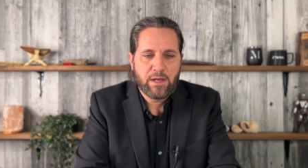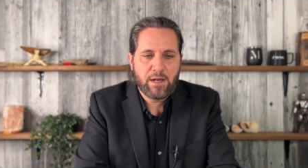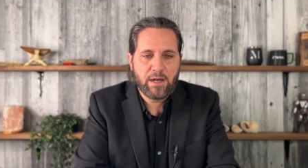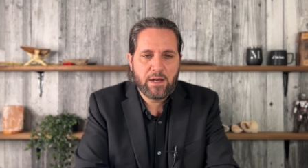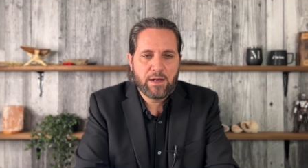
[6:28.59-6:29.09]

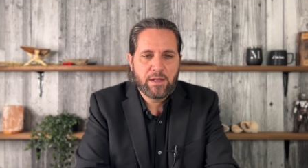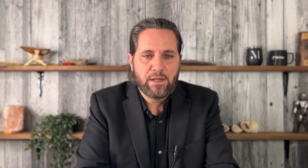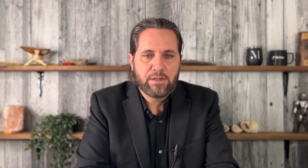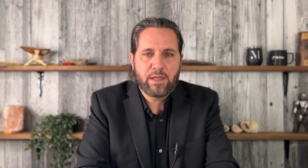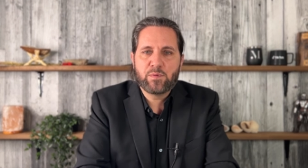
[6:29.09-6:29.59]
Uh,
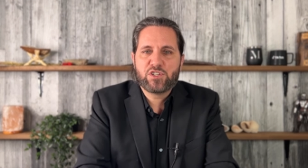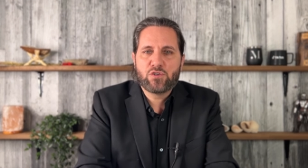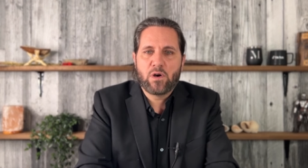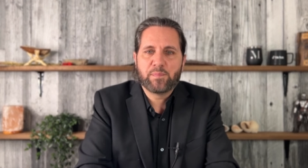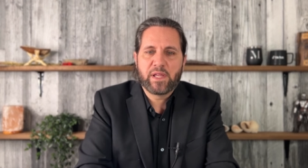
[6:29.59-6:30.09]
they would
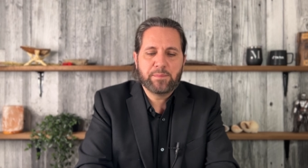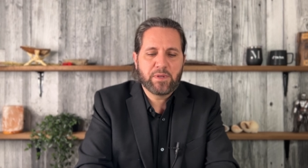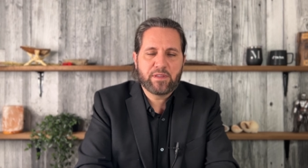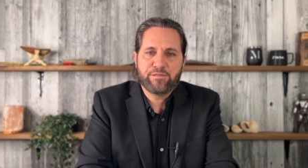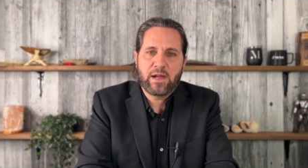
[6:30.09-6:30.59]
show up late,
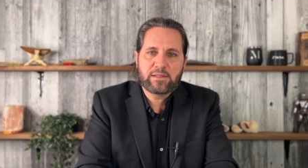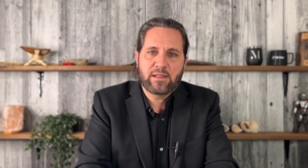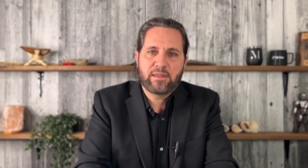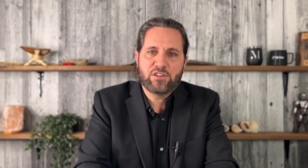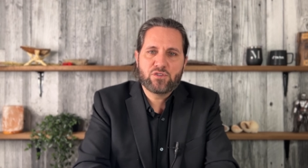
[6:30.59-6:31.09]
but the fact
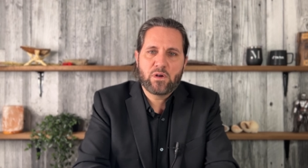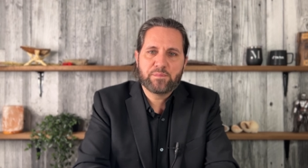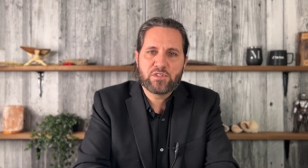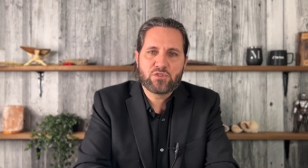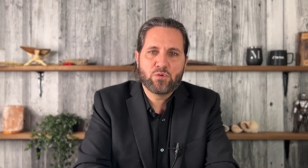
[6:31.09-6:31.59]
that they showed
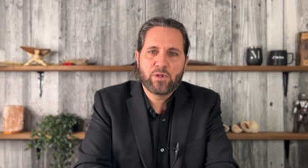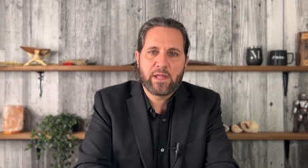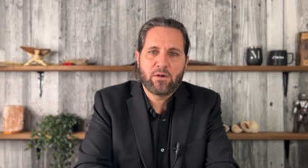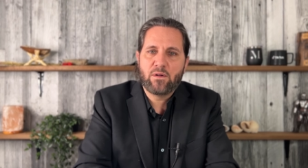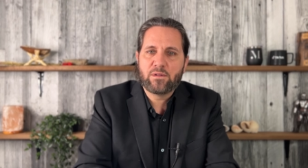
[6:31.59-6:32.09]
up to school
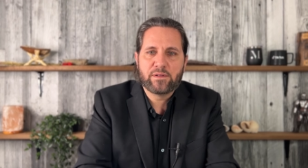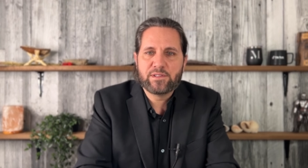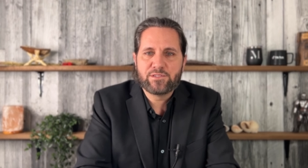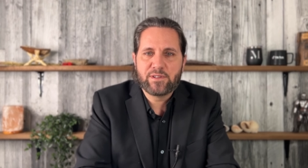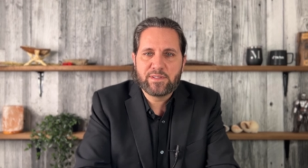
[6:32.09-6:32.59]
at all
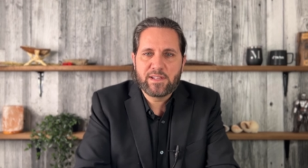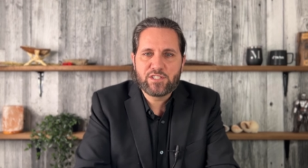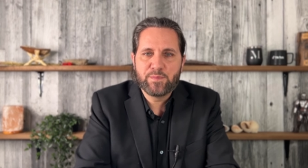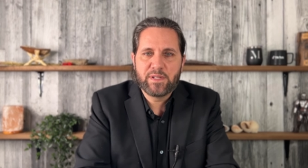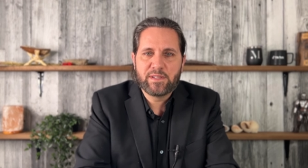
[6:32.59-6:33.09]
is a
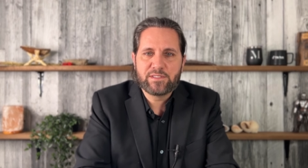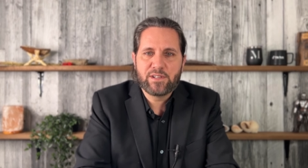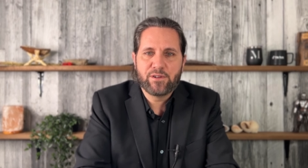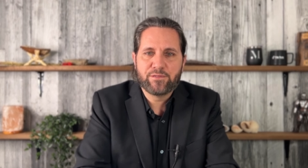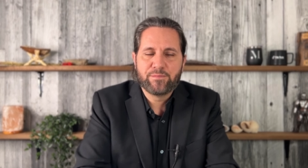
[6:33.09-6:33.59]
testament in itself.